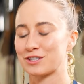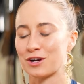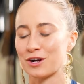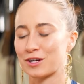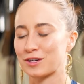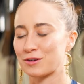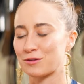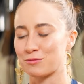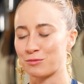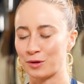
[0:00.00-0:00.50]

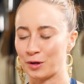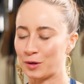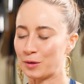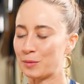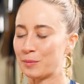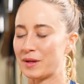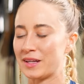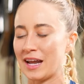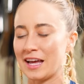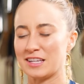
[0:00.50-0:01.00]
dark
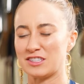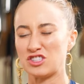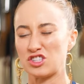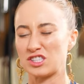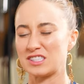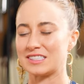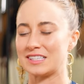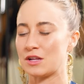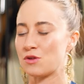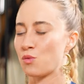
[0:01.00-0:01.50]
room, and I
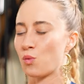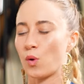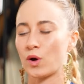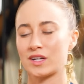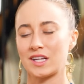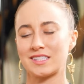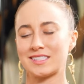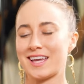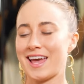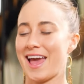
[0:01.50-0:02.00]
just didn't want
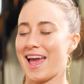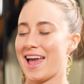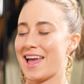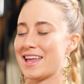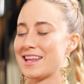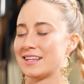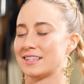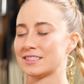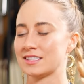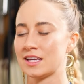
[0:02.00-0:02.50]
it to
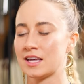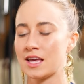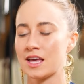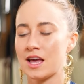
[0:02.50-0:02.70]
end.